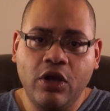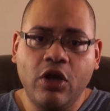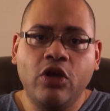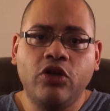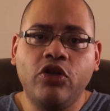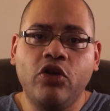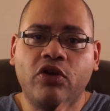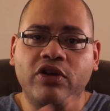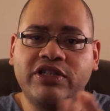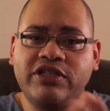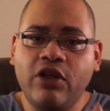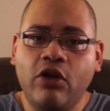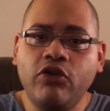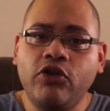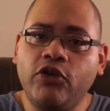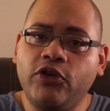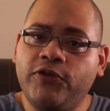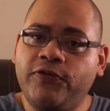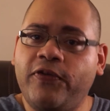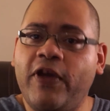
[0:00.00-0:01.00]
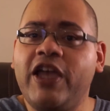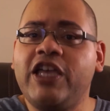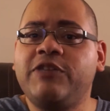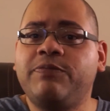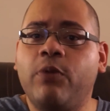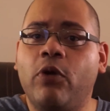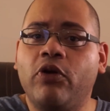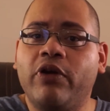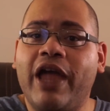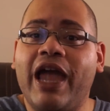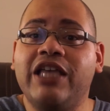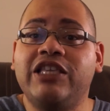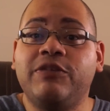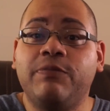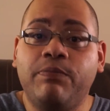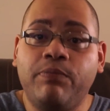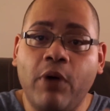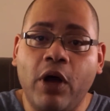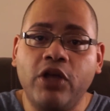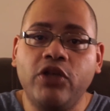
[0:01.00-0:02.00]
You can still use Facebook ads,
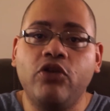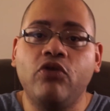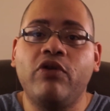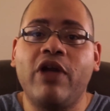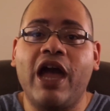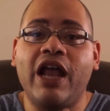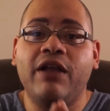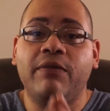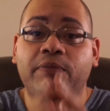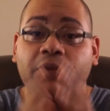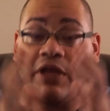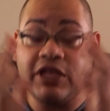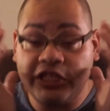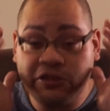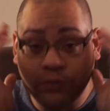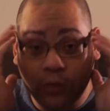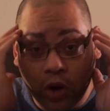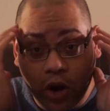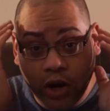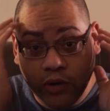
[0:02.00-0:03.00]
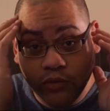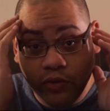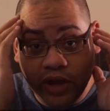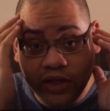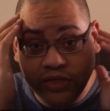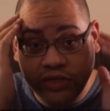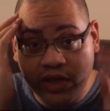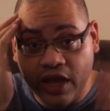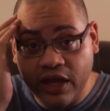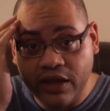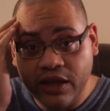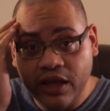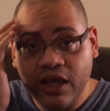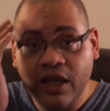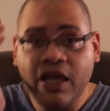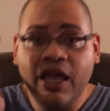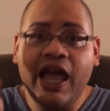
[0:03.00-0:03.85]
but you got to be smart with it